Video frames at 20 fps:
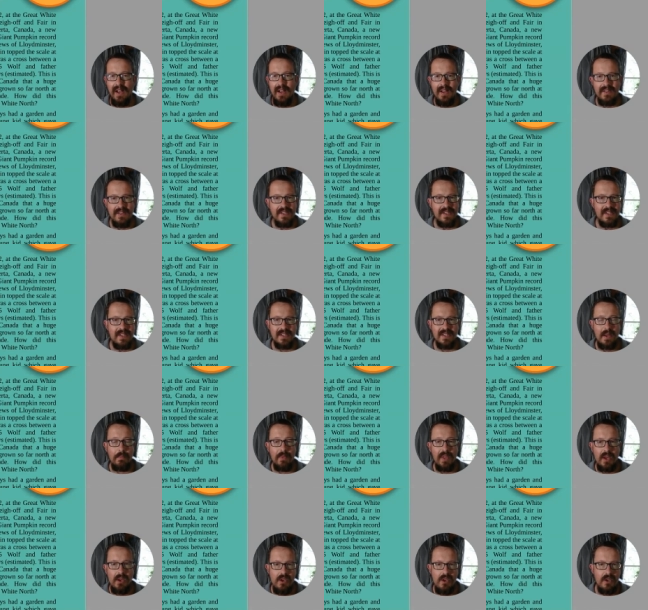This is
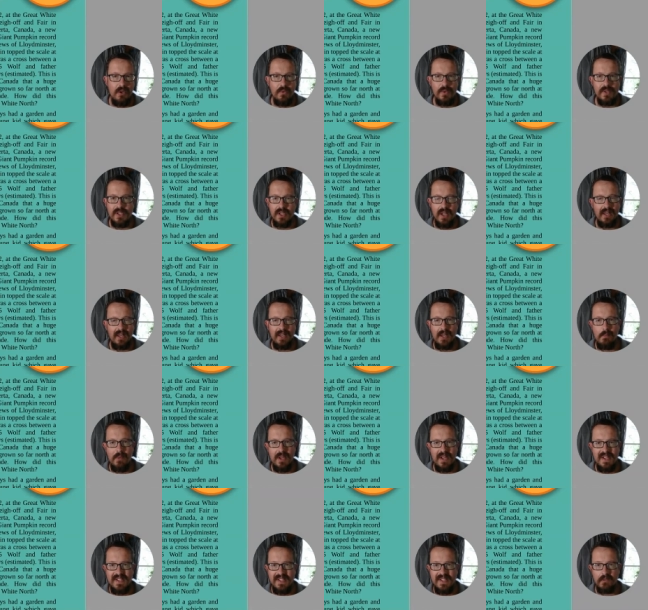something new and slightly a
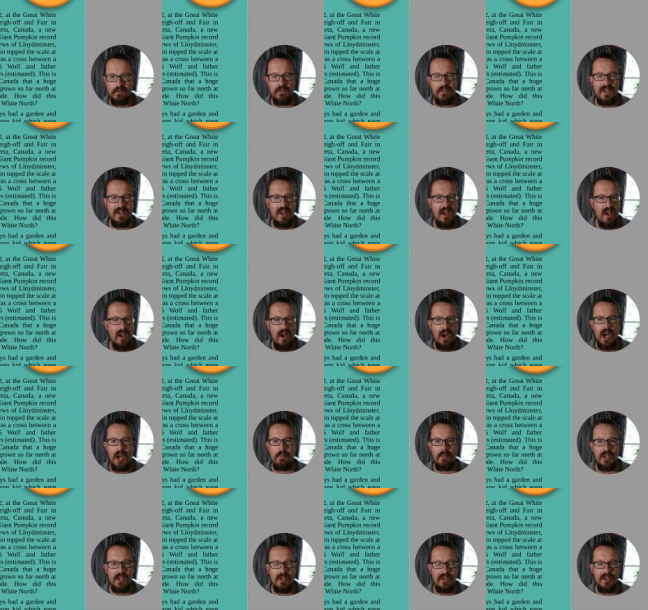bit different. I'm
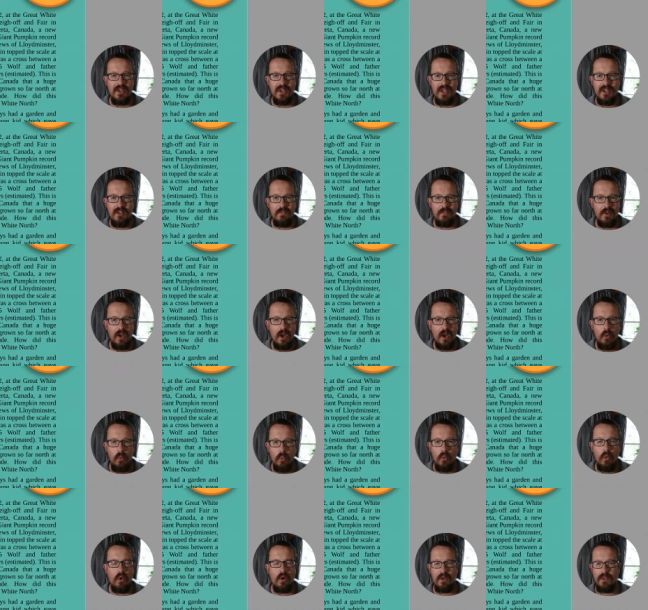going to give a
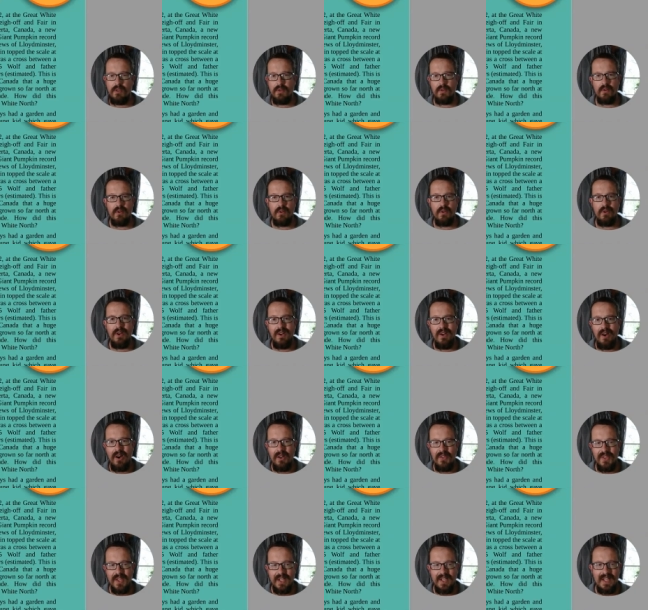walkthrough
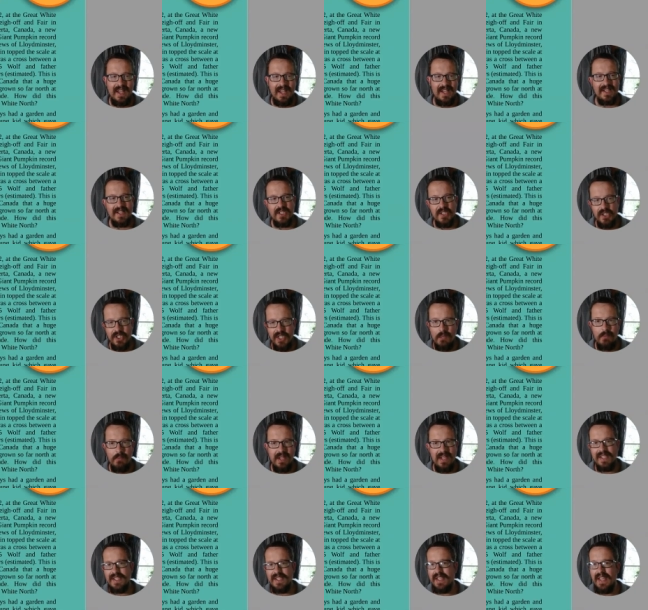on the latest
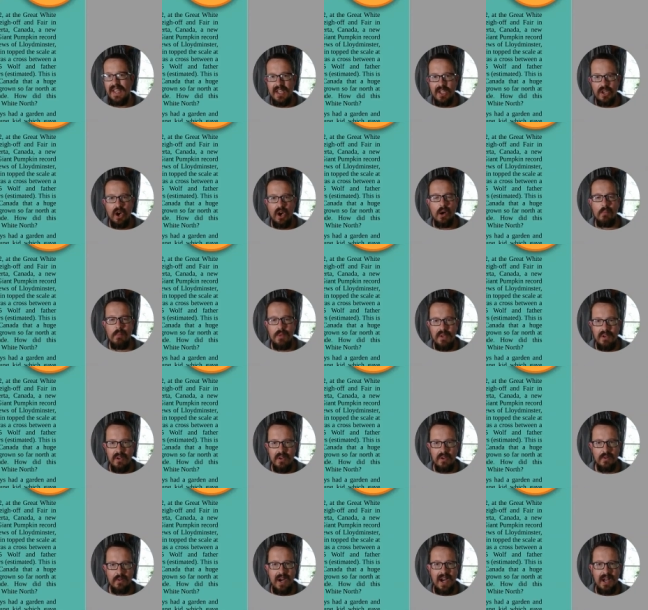GPC Common
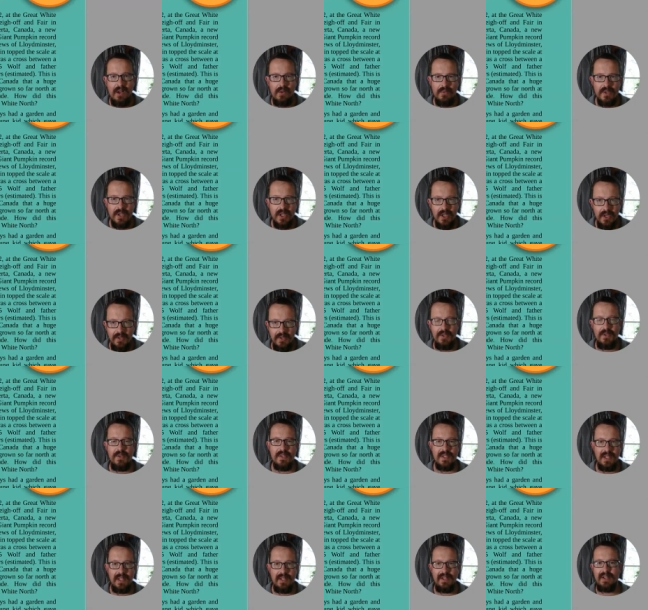Ground
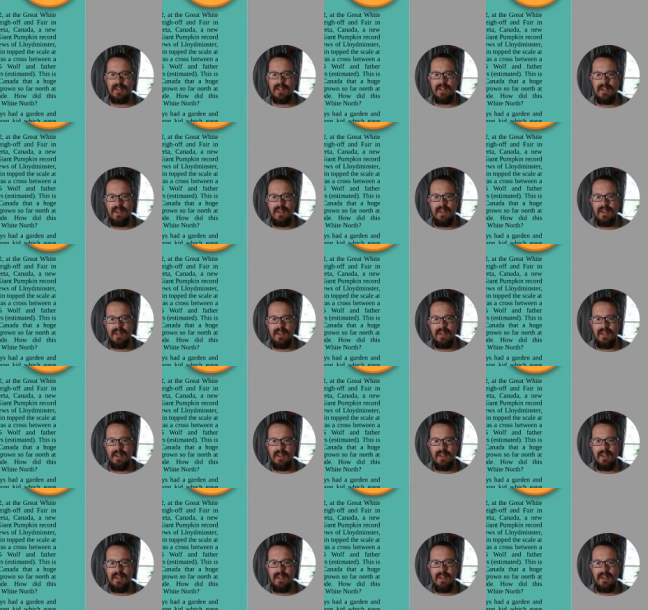newsletter.